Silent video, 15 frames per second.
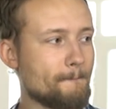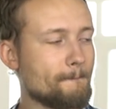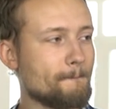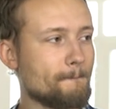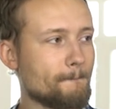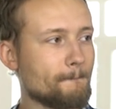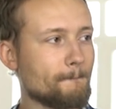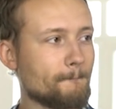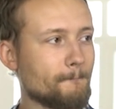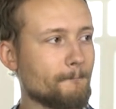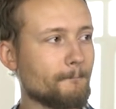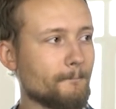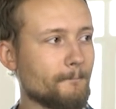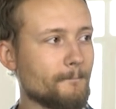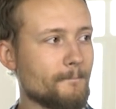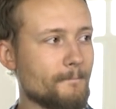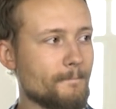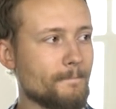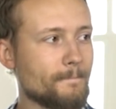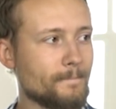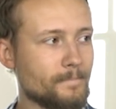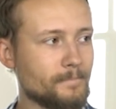
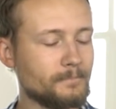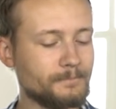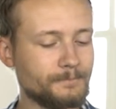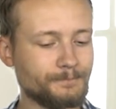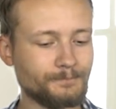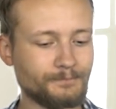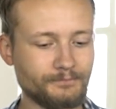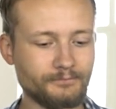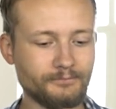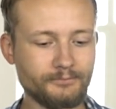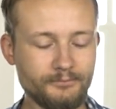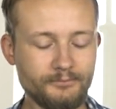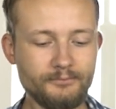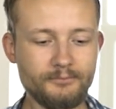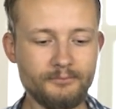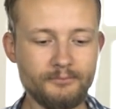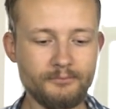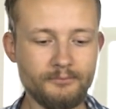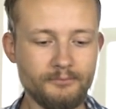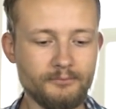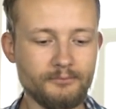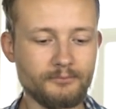
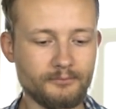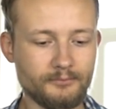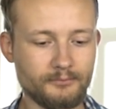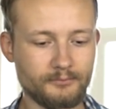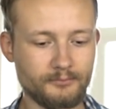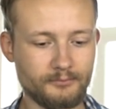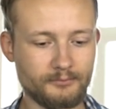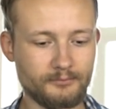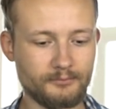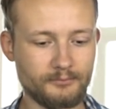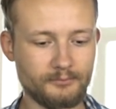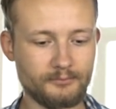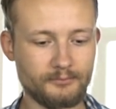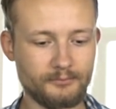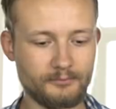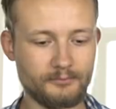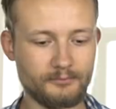[no speech]